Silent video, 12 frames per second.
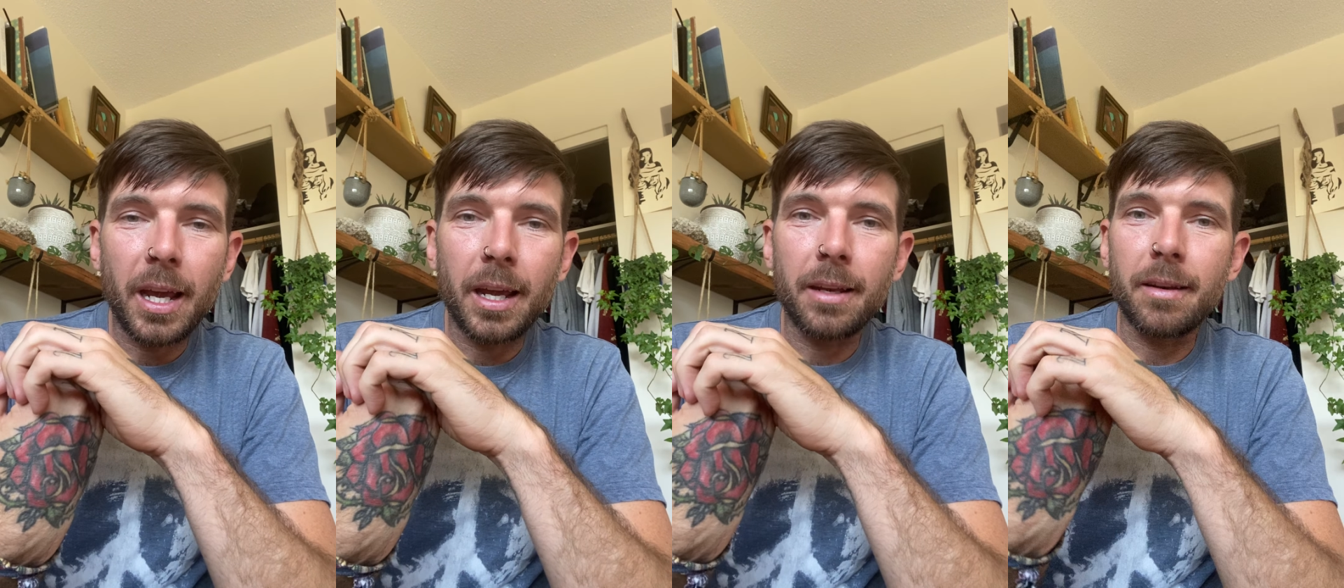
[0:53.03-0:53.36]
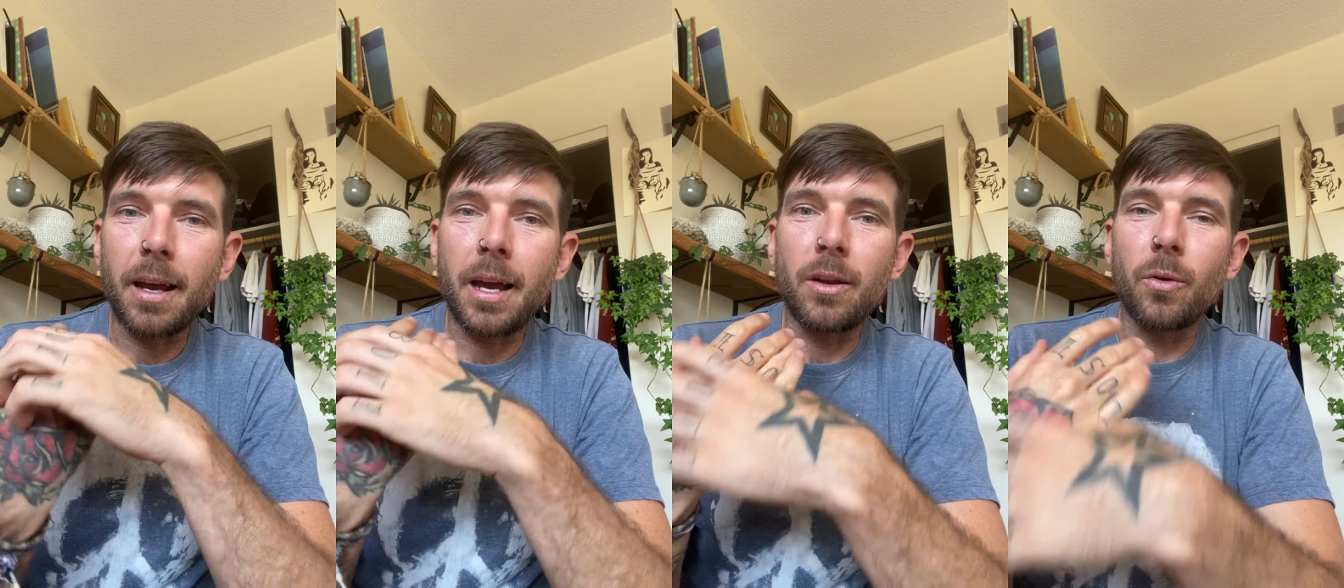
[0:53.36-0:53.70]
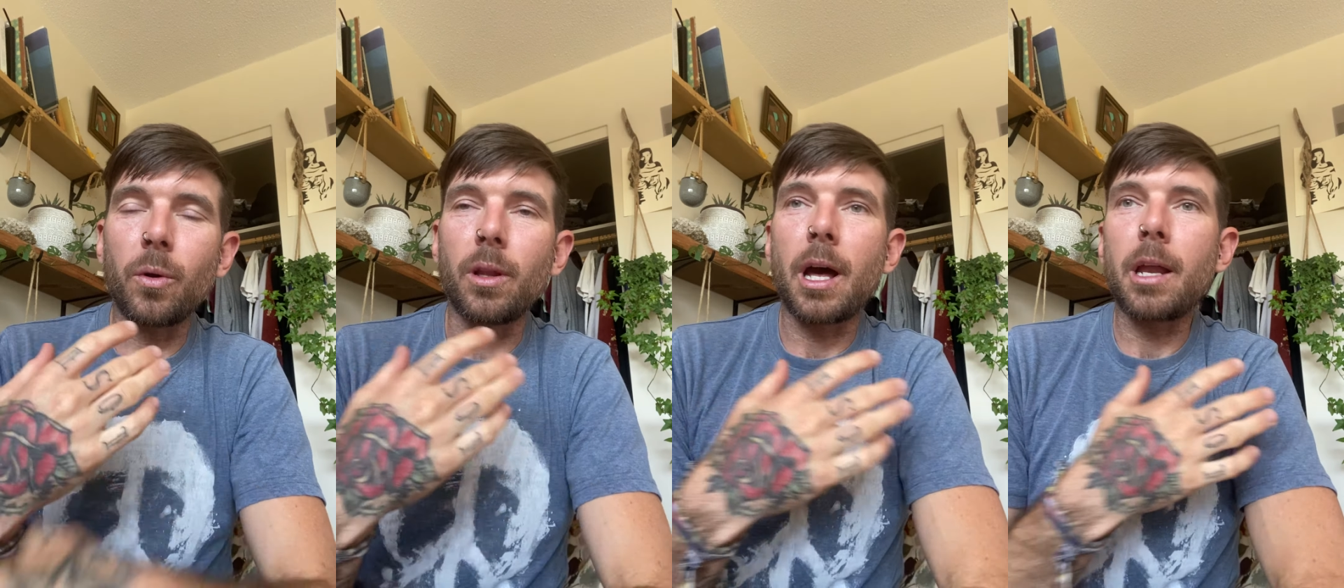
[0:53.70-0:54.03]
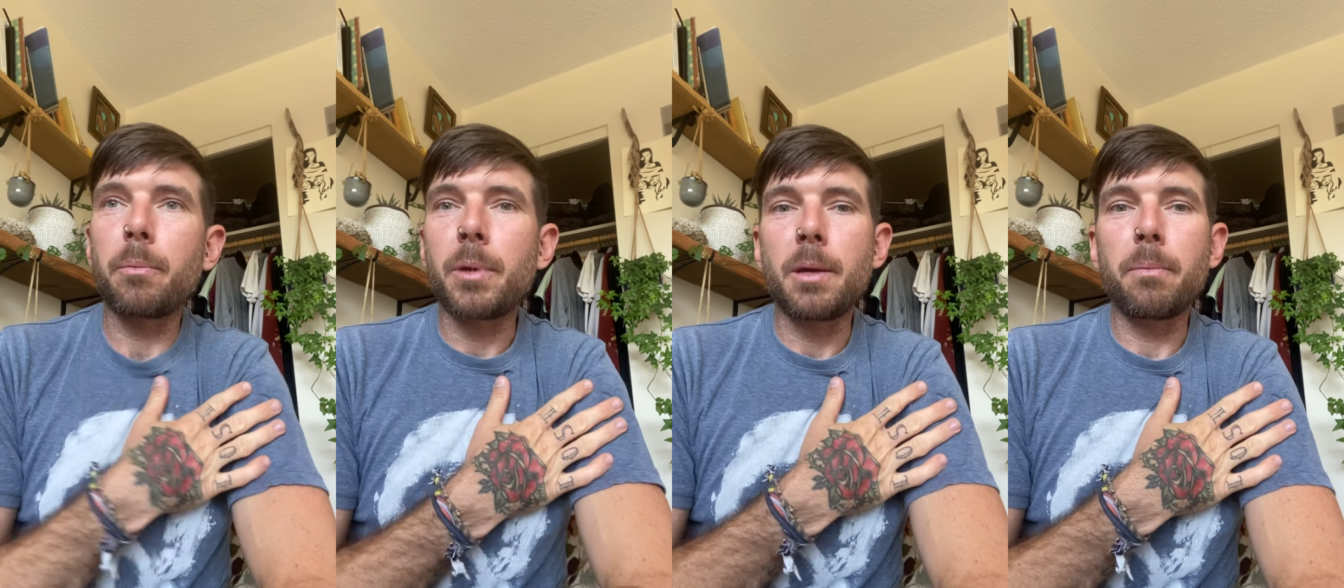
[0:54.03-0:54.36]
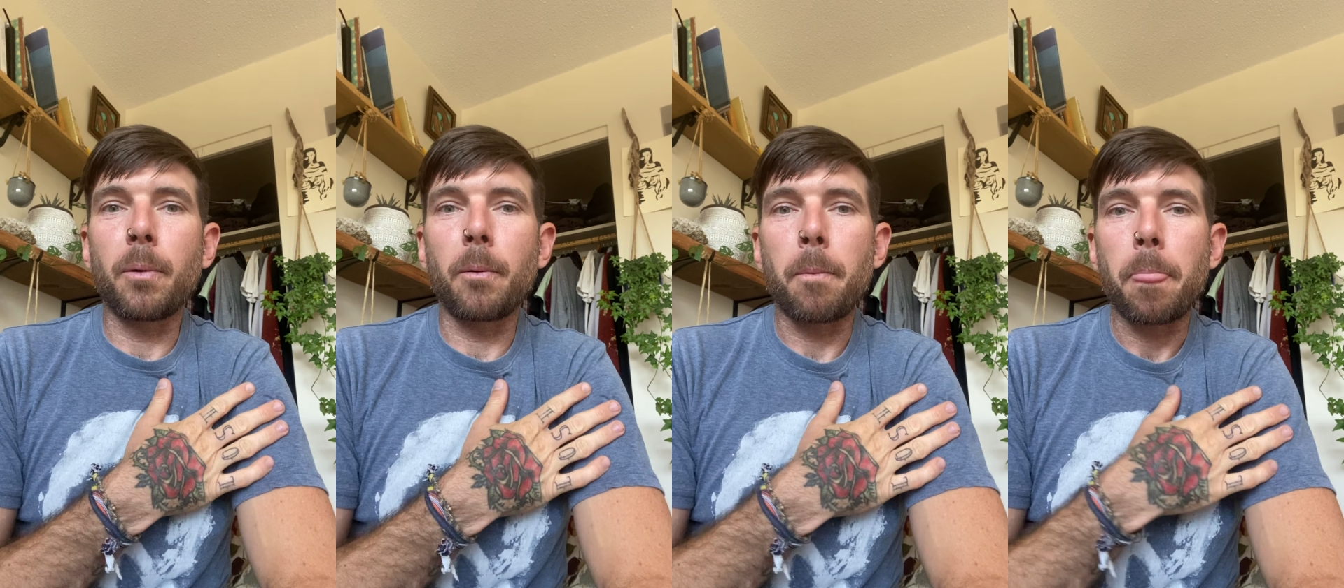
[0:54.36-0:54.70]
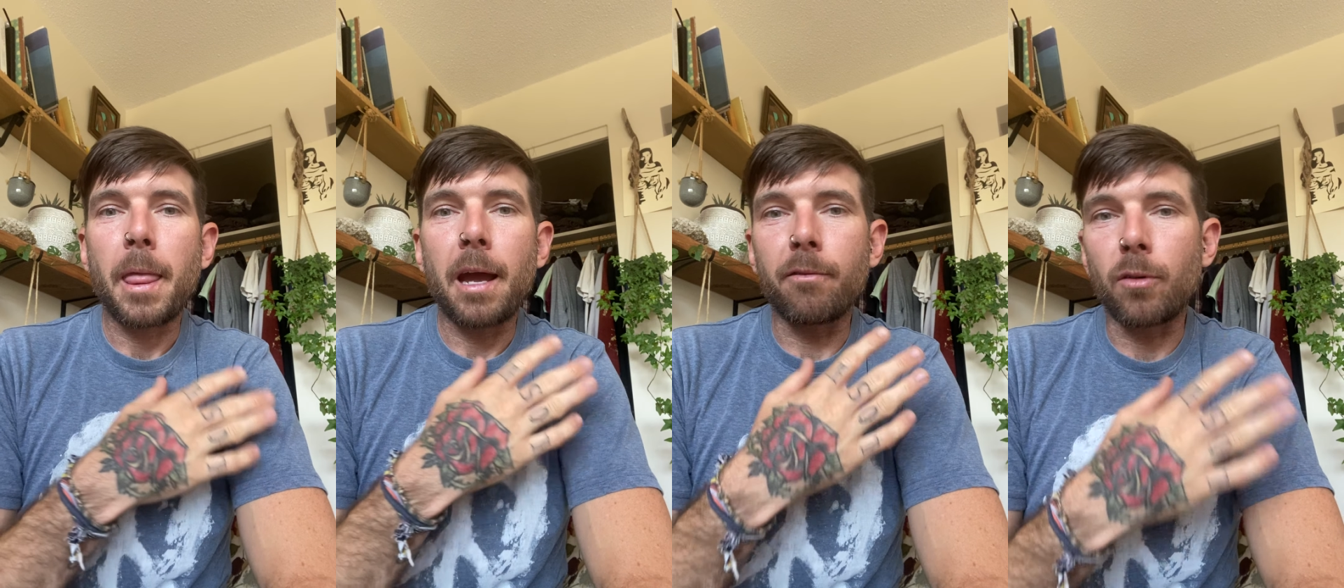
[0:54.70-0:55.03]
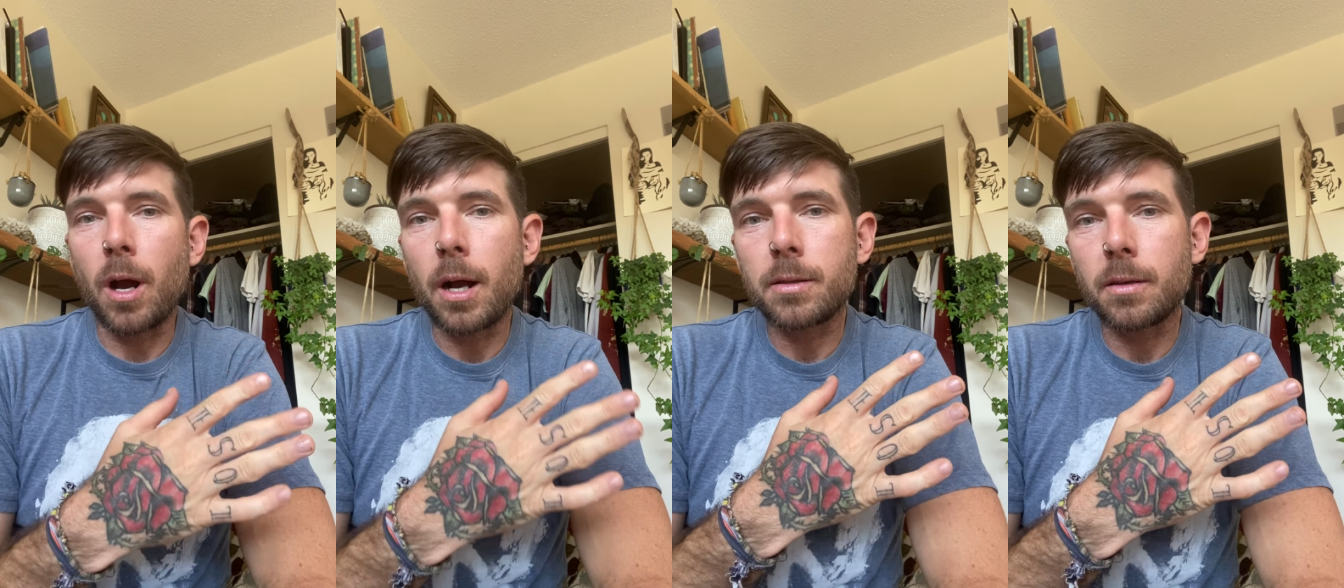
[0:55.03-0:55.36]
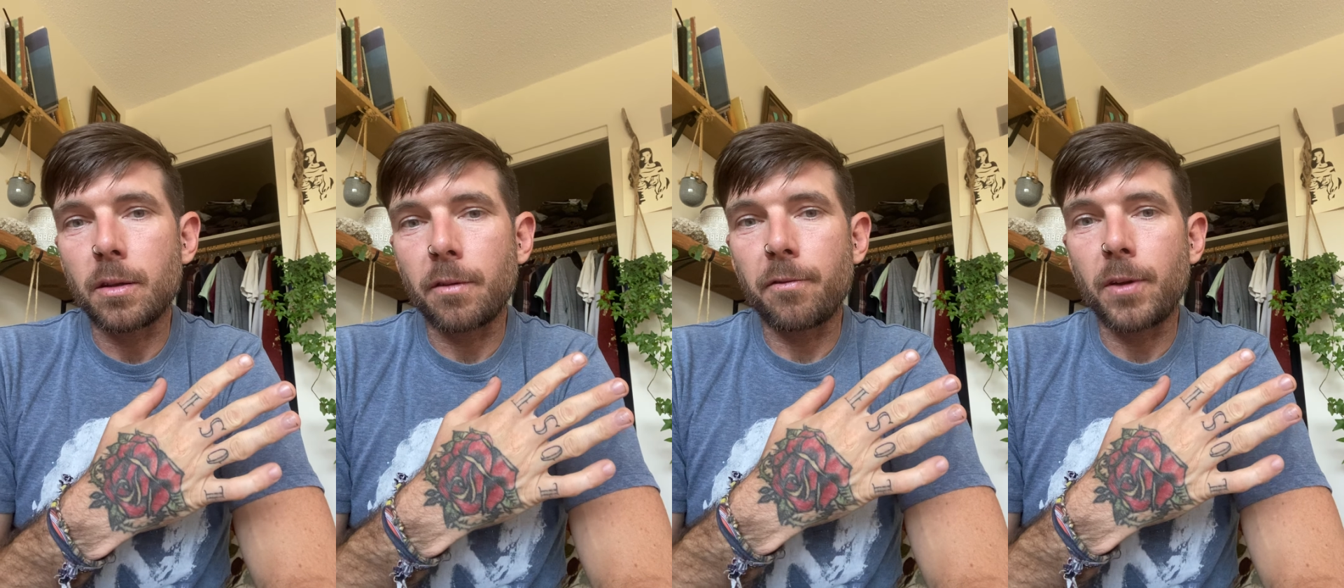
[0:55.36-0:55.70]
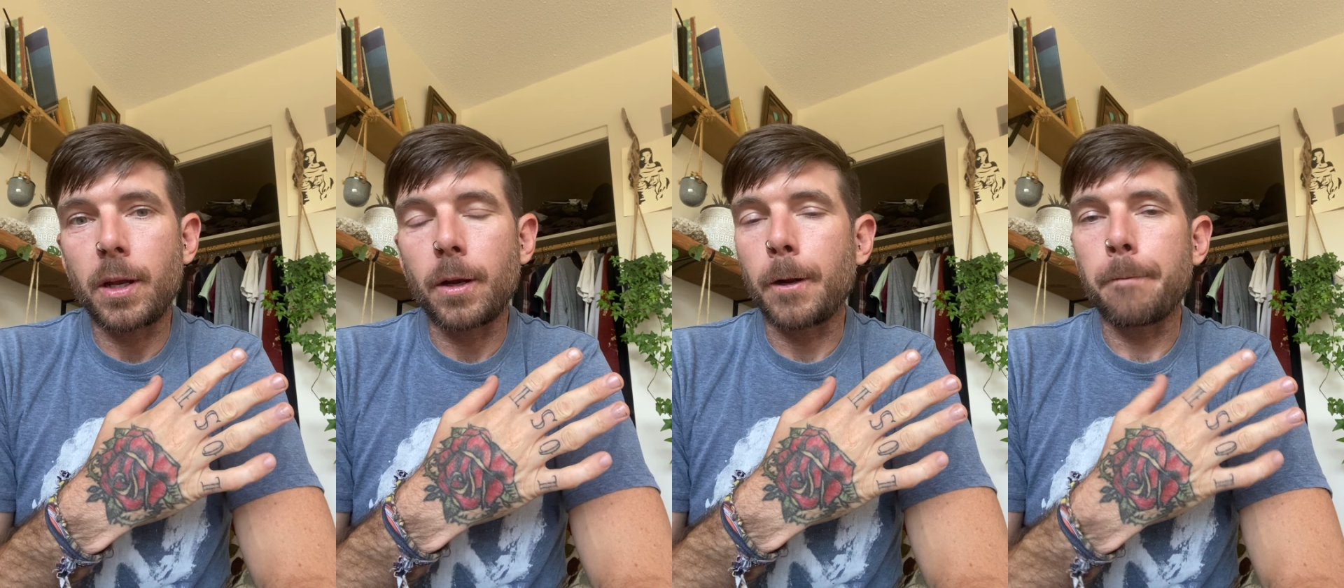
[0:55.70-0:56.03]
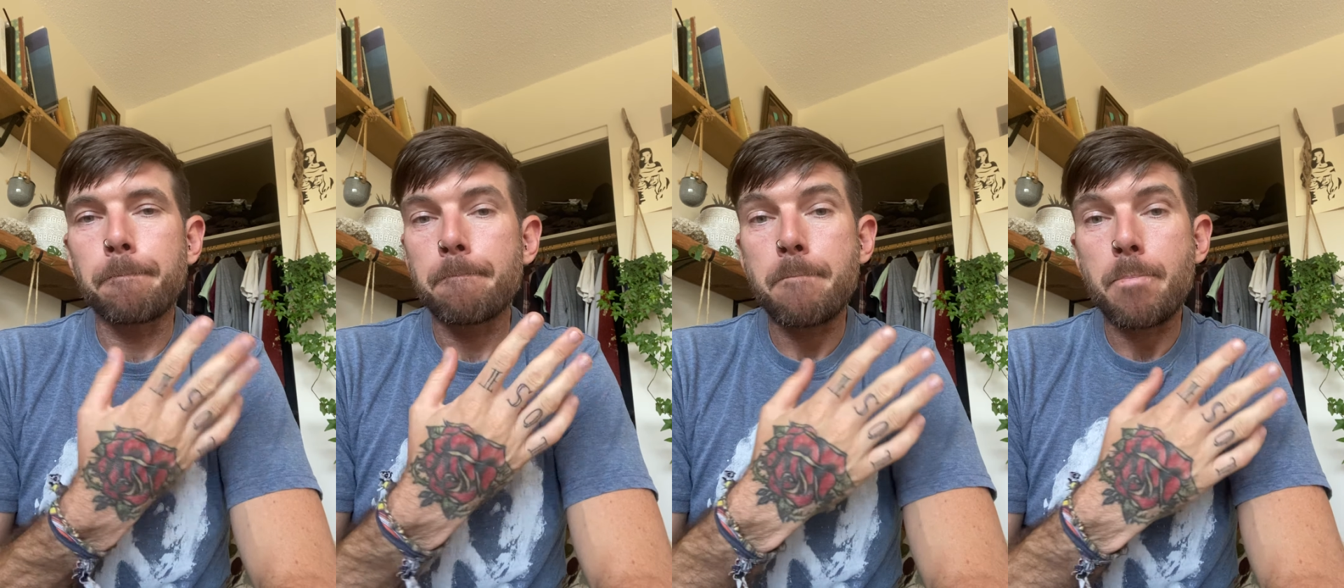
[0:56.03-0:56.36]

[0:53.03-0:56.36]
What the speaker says: and I know a lot of people have rocks on their finger